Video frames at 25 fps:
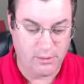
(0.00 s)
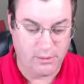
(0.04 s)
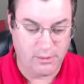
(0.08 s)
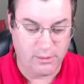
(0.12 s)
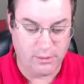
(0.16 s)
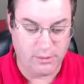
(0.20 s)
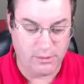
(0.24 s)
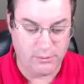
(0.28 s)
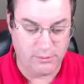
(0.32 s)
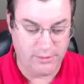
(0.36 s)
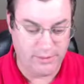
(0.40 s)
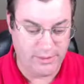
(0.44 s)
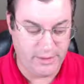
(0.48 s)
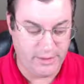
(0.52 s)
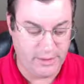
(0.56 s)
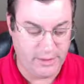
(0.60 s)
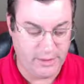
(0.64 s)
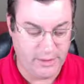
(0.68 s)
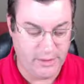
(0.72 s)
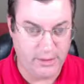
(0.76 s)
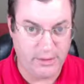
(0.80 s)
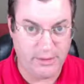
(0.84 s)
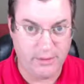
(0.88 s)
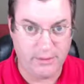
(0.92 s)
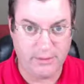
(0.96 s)
Alt
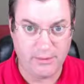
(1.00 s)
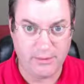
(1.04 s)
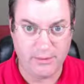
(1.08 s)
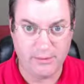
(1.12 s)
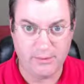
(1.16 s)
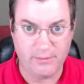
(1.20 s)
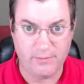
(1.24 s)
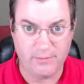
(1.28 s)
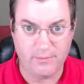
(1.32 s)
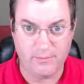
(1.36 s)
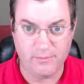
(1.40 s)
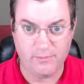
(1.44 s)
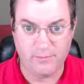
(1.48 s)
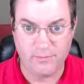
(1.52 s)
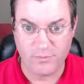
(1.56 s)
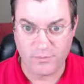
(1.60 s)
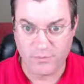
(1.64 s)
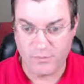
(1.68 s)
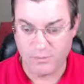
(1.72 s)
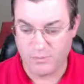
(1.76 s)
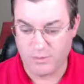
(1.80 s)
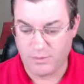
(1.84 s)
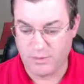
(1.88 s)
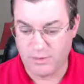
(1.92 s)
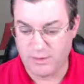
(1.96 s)
9
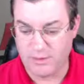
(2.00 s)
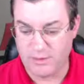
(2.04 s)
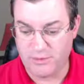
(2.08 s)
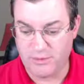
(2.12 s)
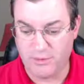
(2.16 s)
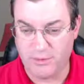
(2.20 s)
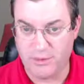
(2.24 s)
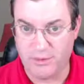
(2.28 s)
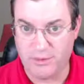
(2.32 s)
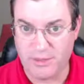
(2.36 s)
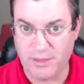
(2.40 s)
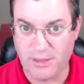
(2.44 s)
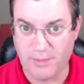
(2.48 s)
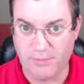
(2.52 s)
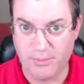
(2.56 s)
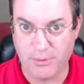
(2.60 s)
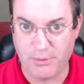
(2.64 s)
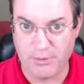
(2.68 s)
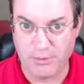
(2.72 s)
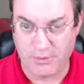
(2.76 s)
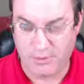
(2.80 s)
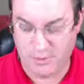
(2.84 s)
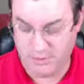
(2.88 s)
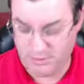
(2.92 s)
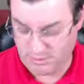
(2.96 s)
to enter the
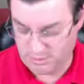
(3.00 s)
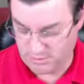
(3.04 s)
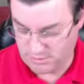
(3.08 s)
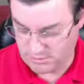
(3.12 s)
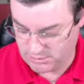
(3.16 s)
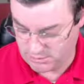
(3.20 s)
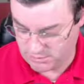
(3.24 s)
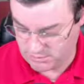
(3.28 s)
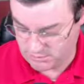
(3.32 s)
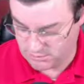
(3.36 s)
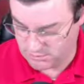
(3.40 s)
tuplets.